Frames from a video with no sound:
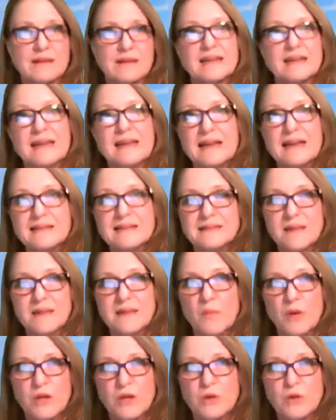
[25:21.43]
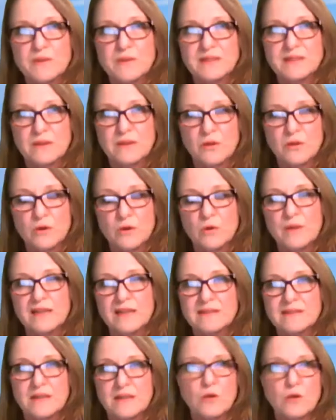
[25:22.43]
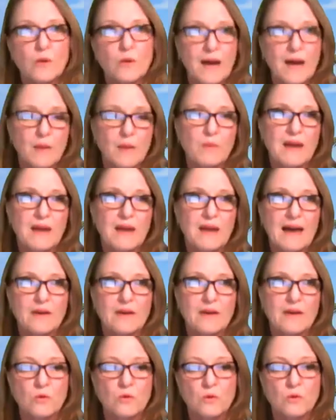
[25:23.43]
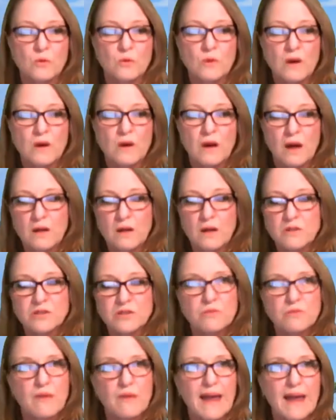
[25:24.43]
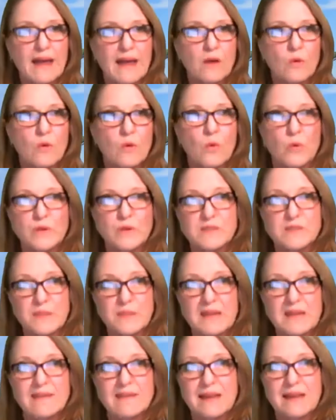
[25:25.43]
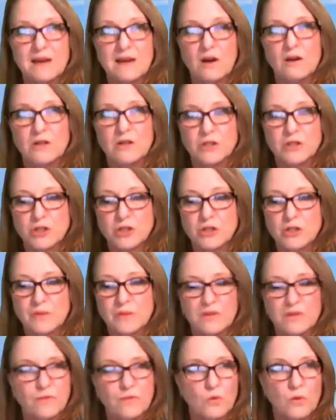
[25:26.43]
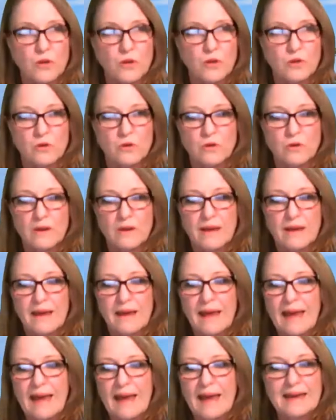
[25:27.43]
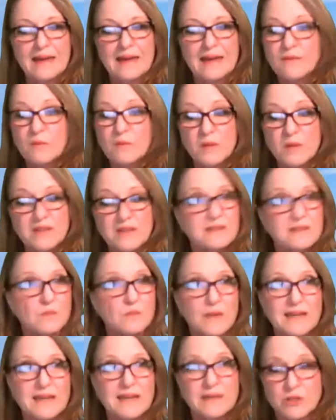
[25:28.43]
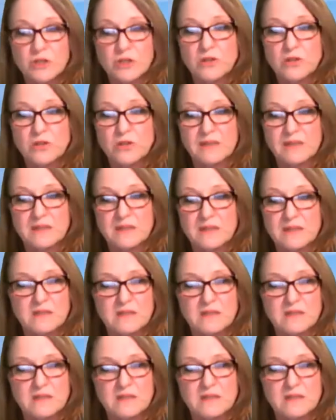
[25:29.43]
Get somebody who is in your upline, who holds a rank or who's been there longer to do it for you. And everybody's willing to do it.